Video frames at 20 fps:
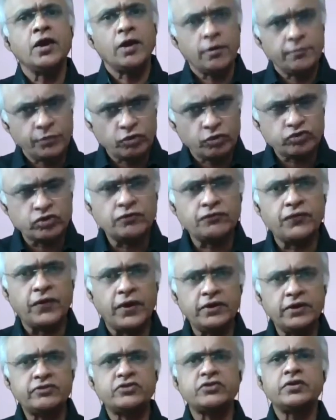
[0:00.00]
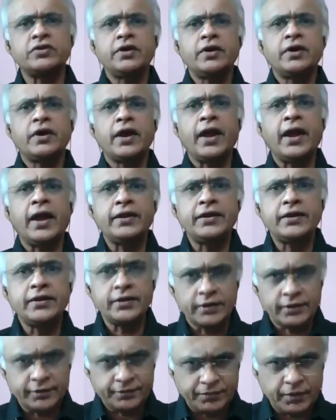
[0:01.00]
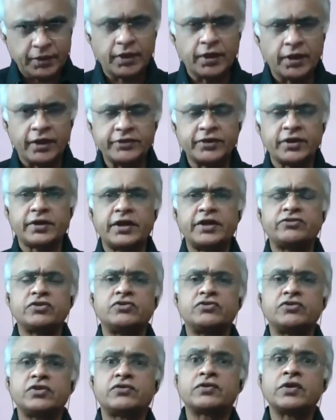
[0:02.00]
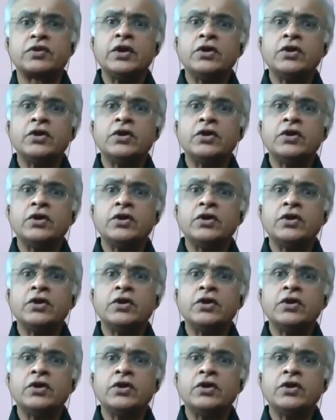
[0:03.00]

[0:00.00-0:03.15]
mutual funds and other agencies.